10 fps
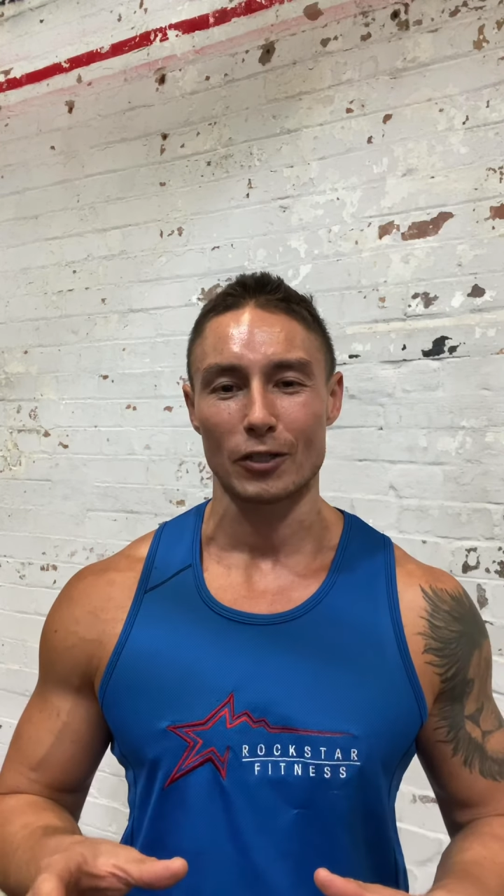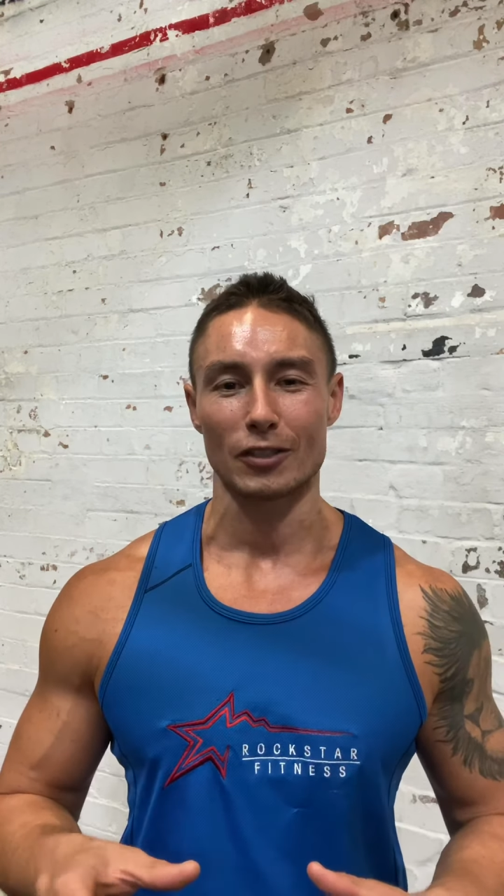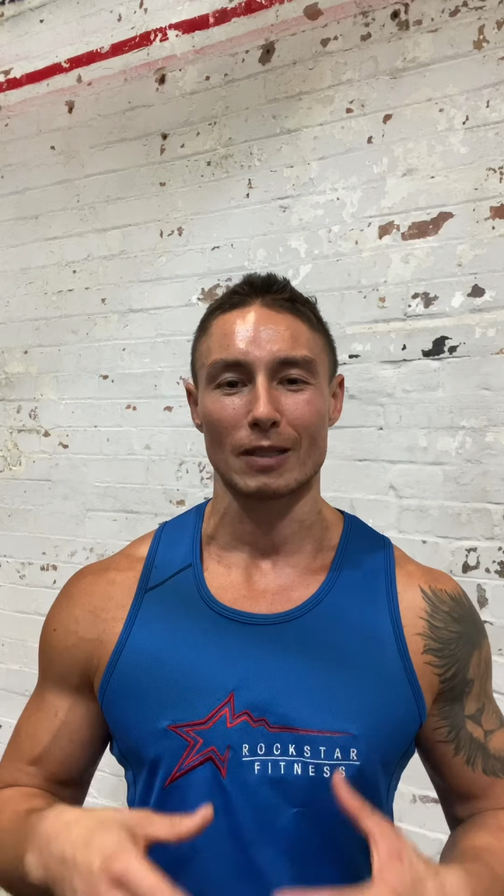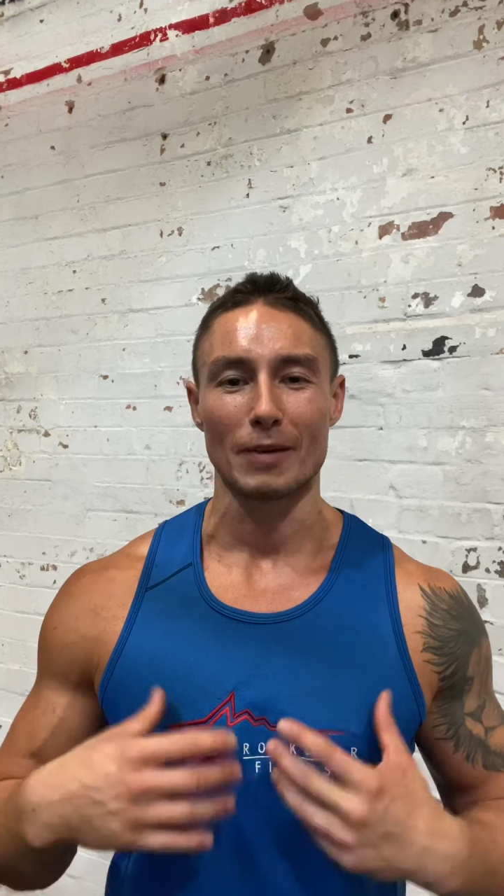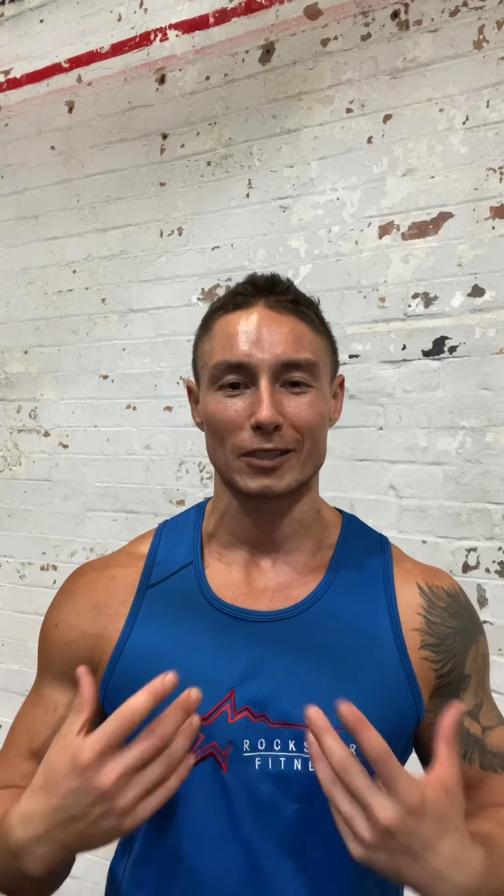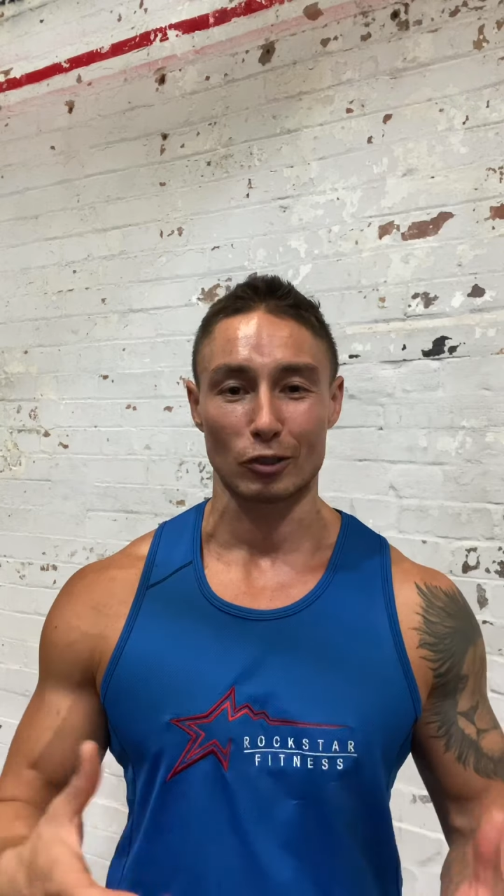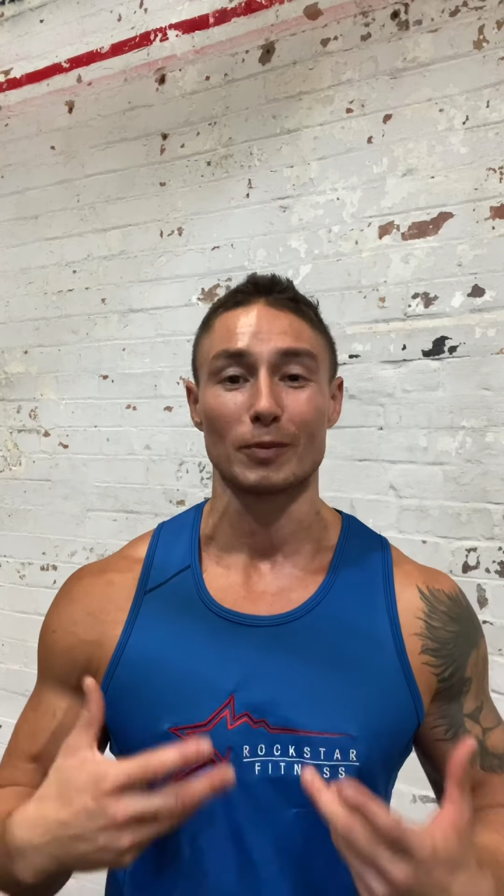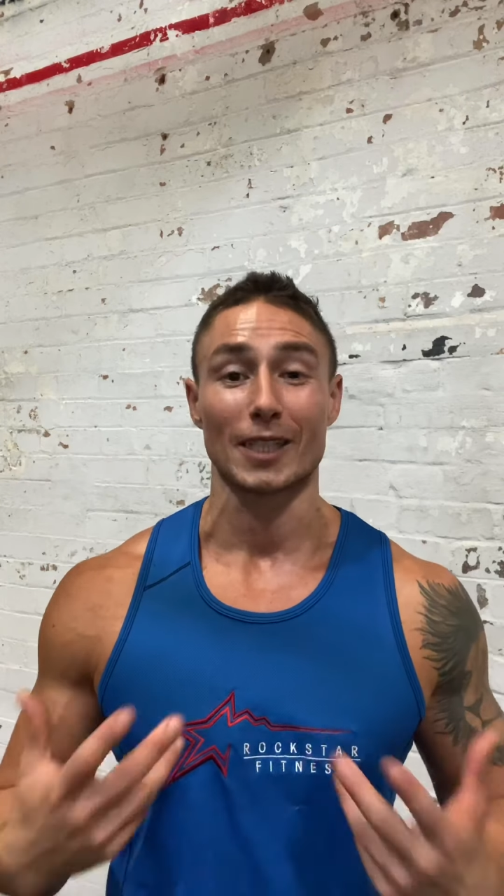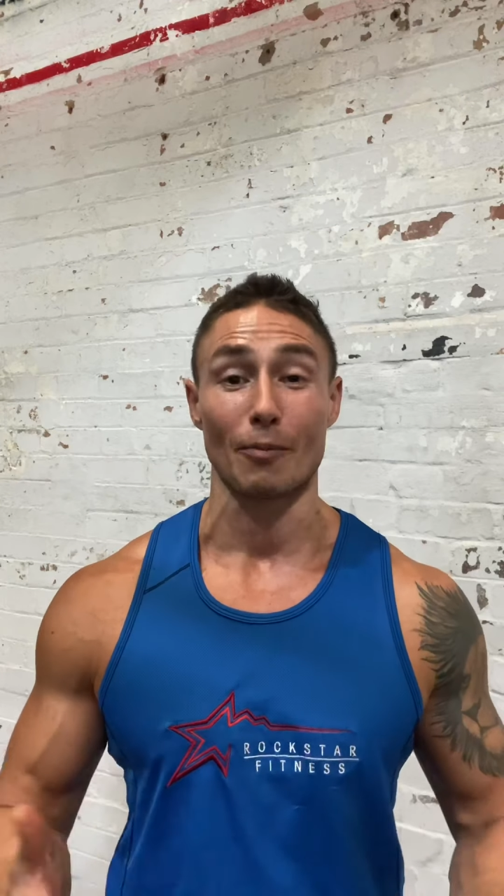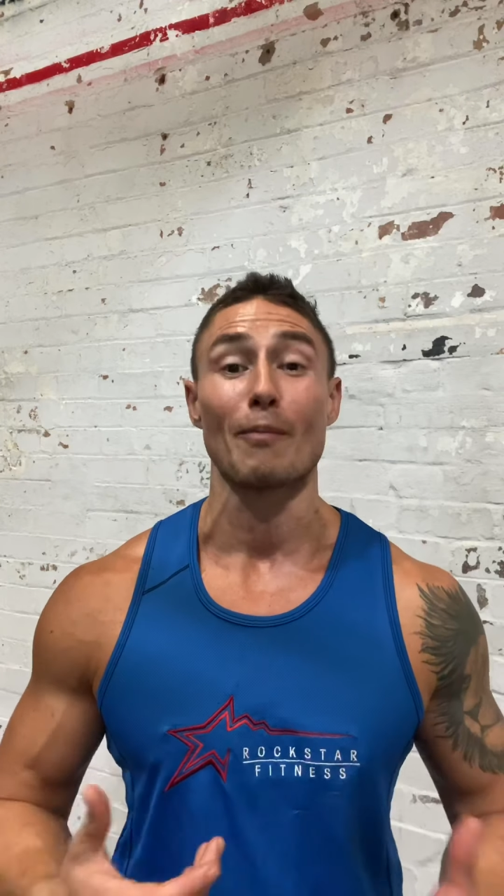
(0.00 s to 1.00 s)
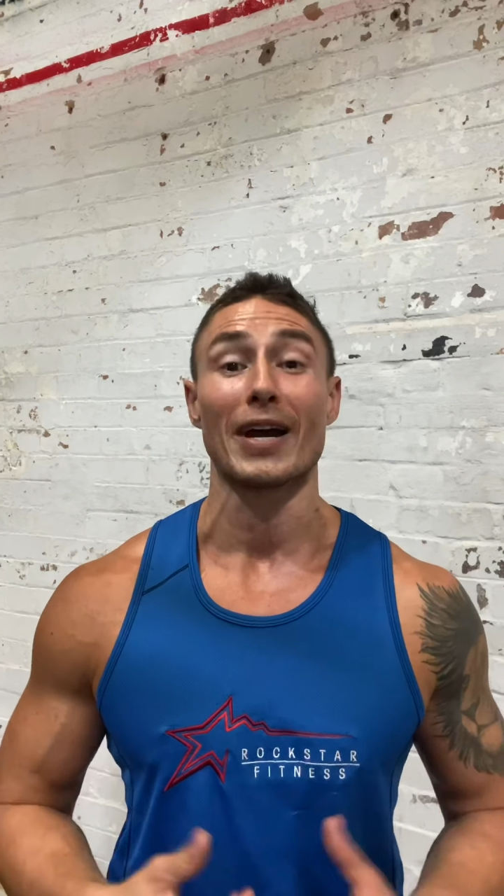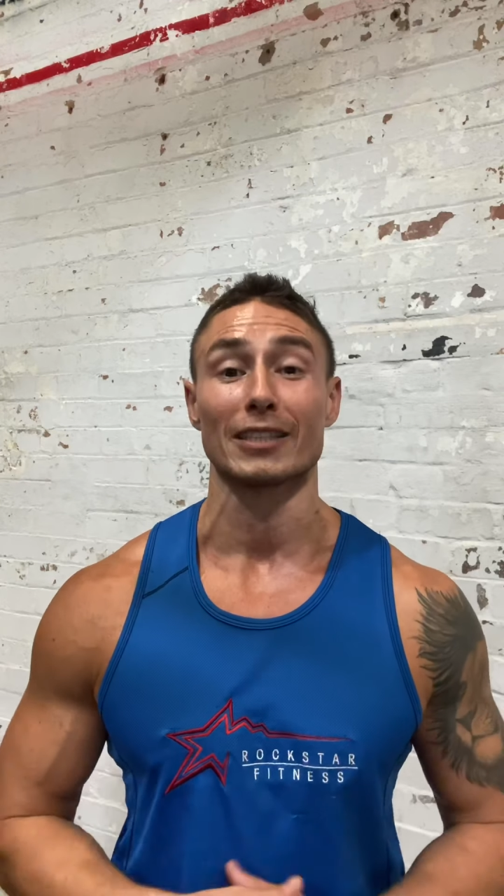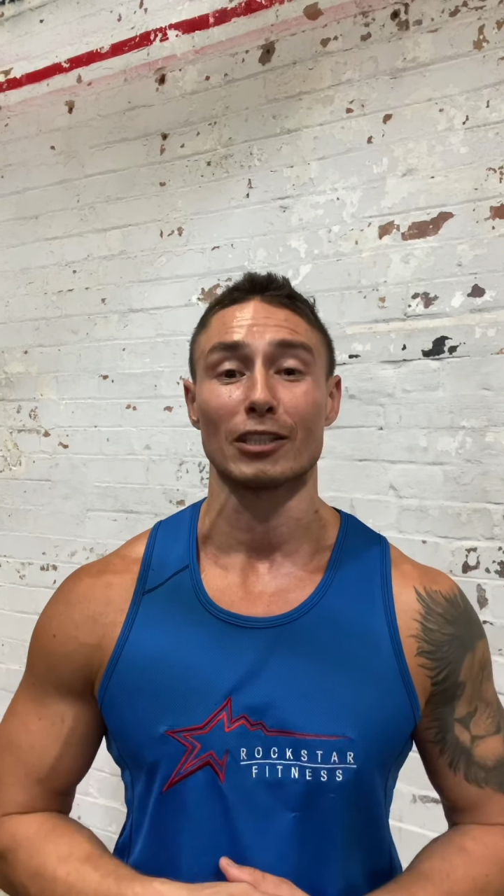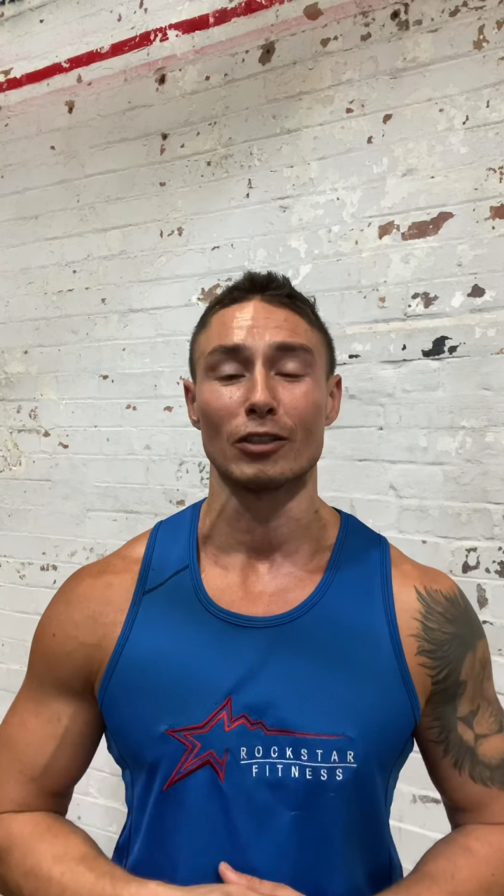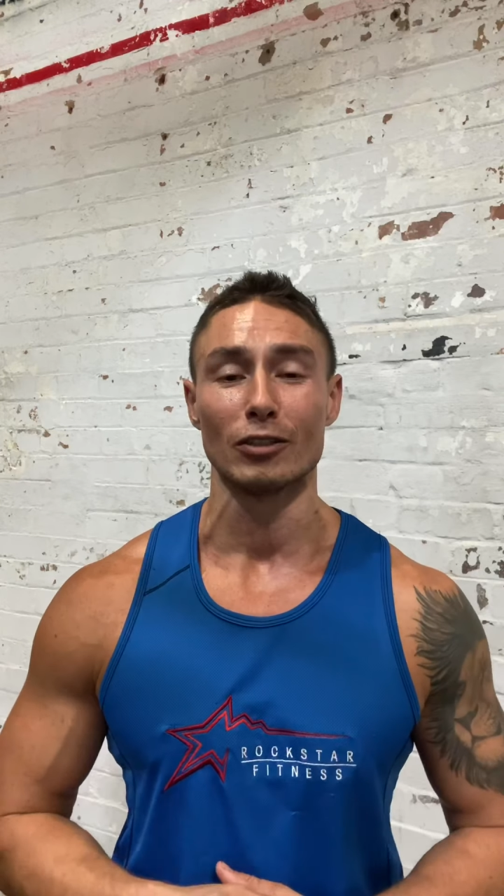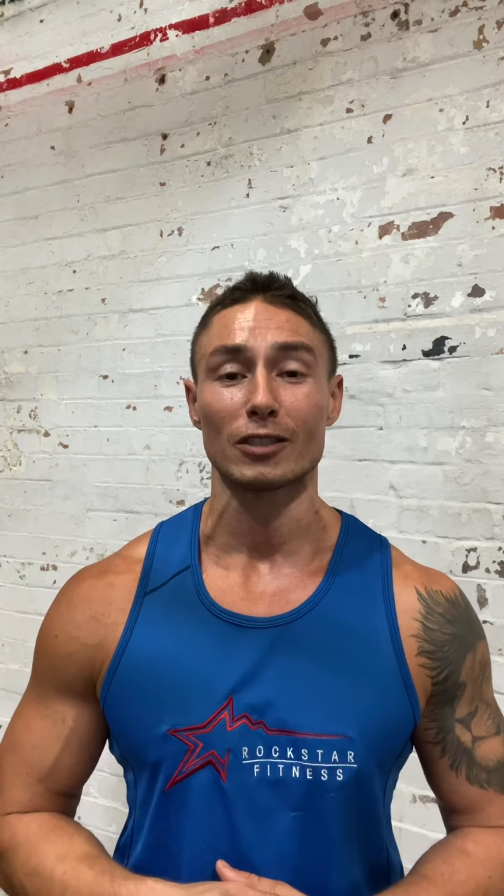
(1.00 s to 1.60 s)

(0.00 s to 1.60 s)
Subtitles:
on the muscle groups that I'm about to use.